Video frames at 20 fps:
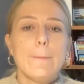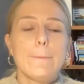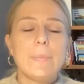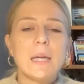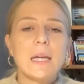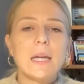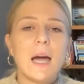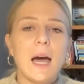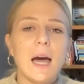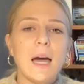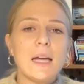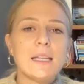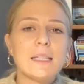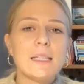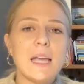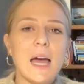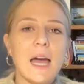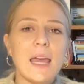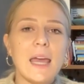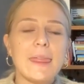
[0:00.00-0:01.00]
because
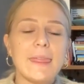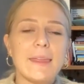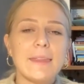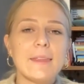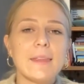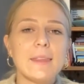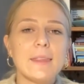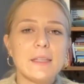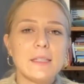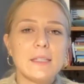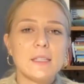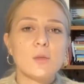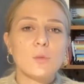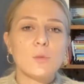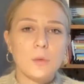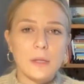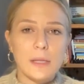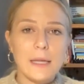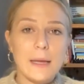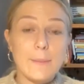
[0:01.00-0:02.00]
I think that this is a
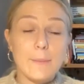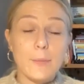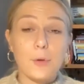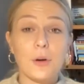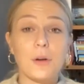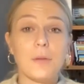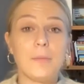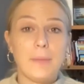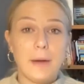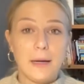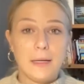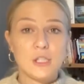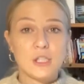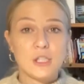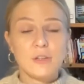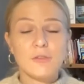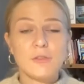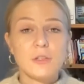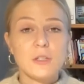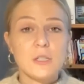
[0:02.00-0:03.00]
really important mind
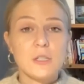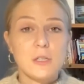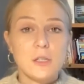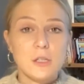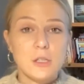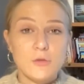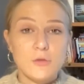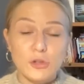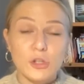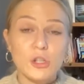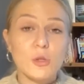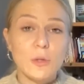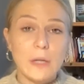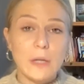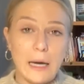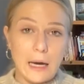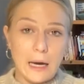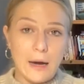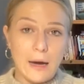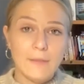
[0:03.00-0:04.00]
shift for you to
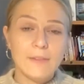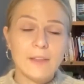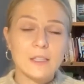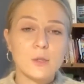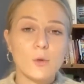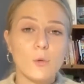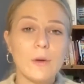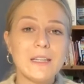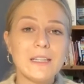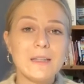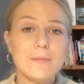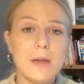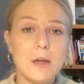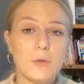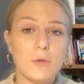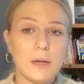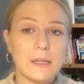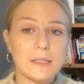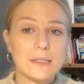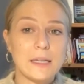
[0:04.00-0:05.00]
have that's going to make
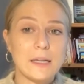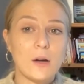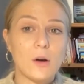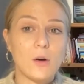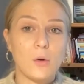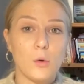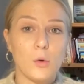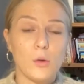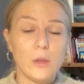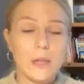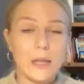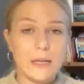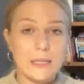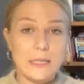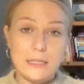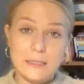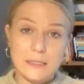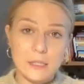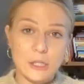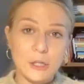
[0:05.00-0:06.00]
resting a whole lot
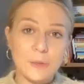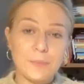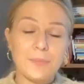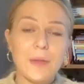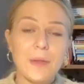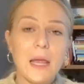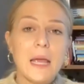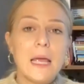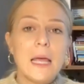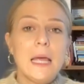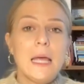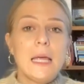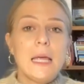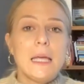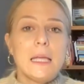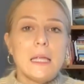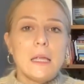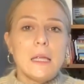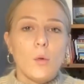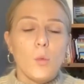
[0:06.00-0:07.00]
easier.
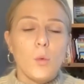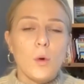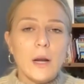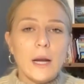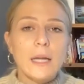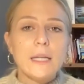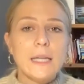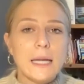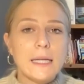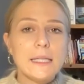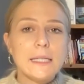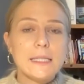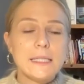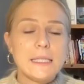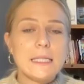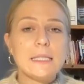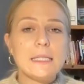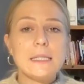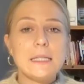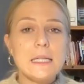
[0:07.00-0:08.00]
What I tend to
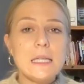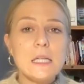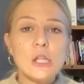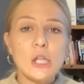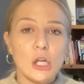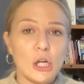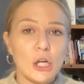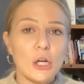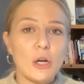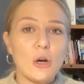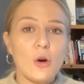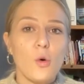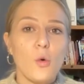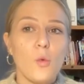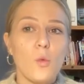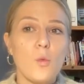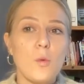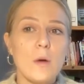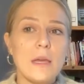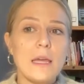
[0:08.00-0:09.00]
see is either
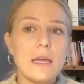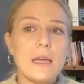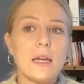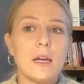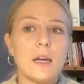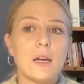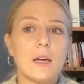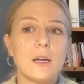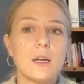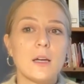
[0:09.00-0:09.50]
we